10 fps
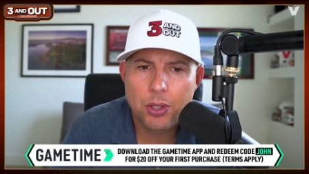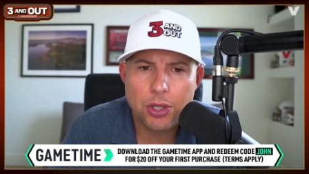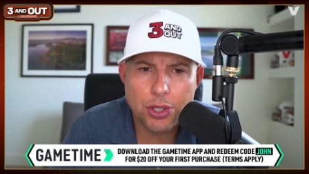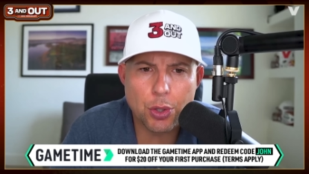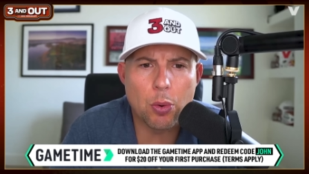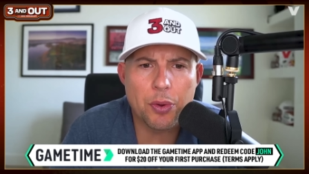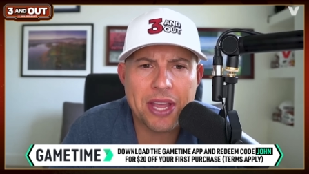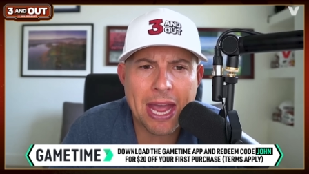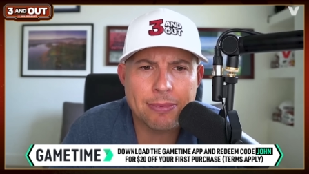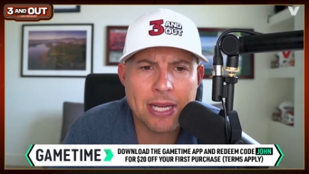Do it with
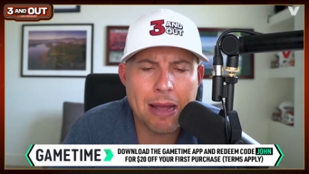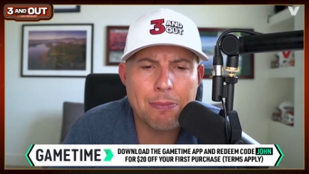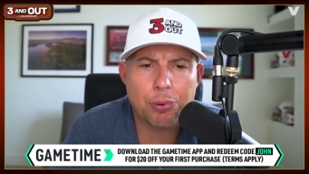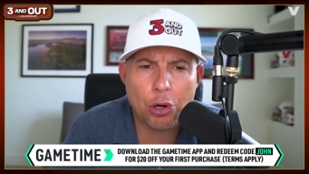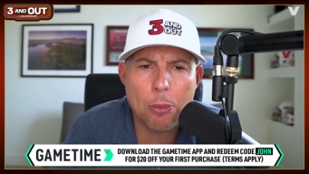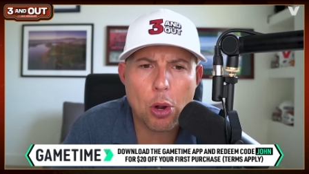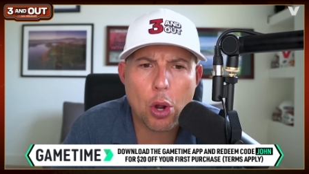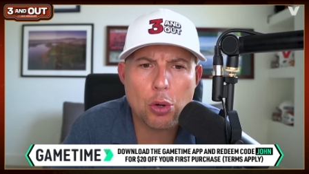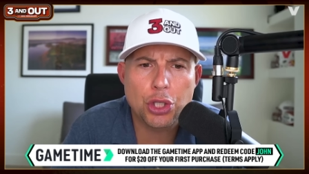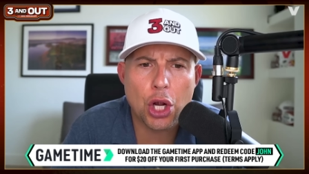Gametime. Promo
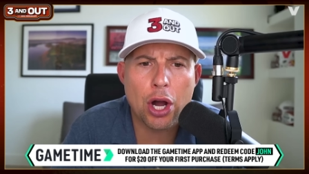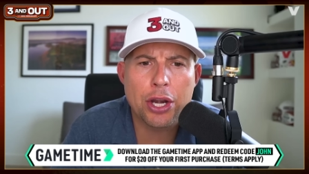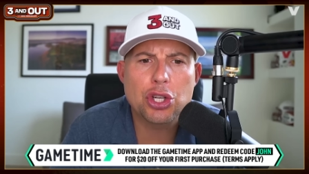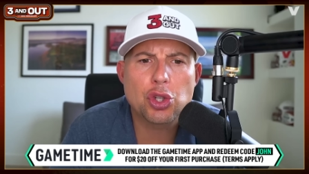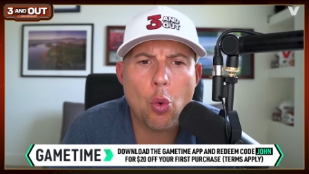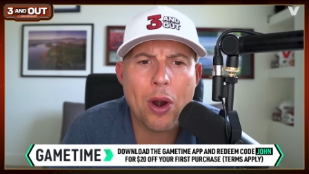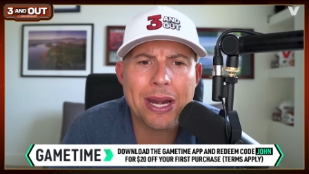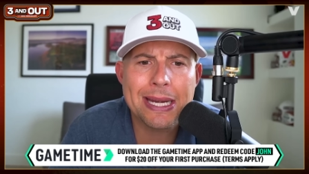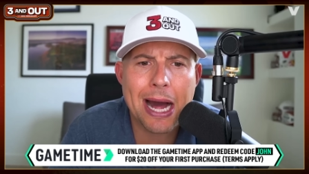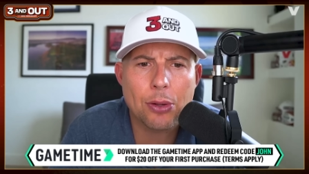code John,
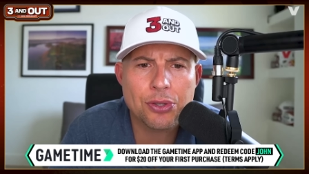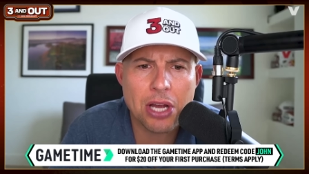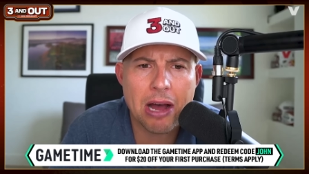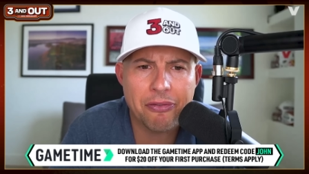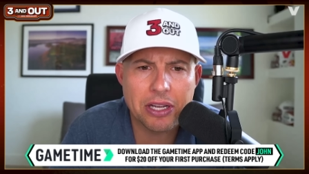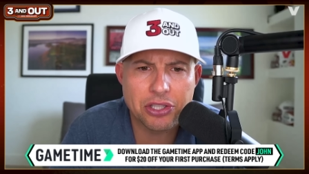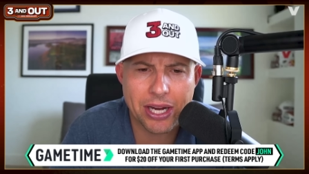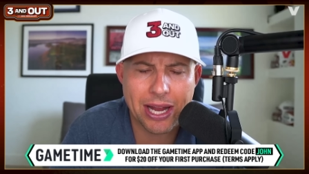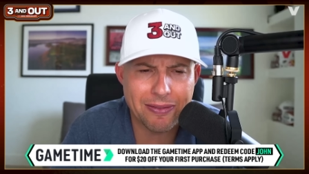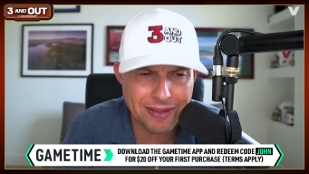$20 off at checkout.